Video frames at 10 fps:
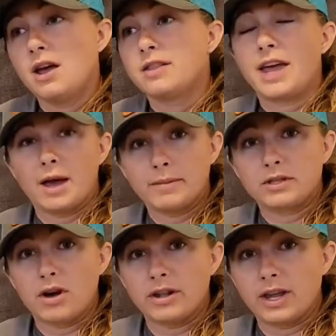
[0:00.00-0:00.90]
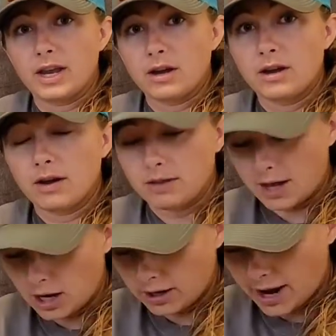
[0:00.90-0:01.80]
the Amazon link.
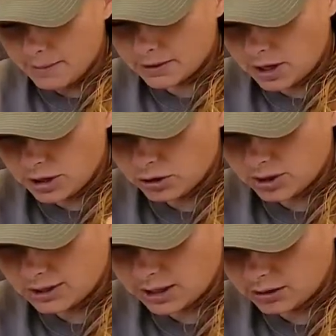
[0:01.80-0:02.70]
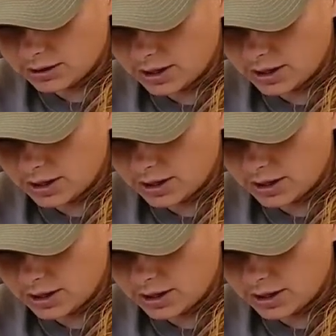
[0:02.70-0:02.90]
They Amazon usually sells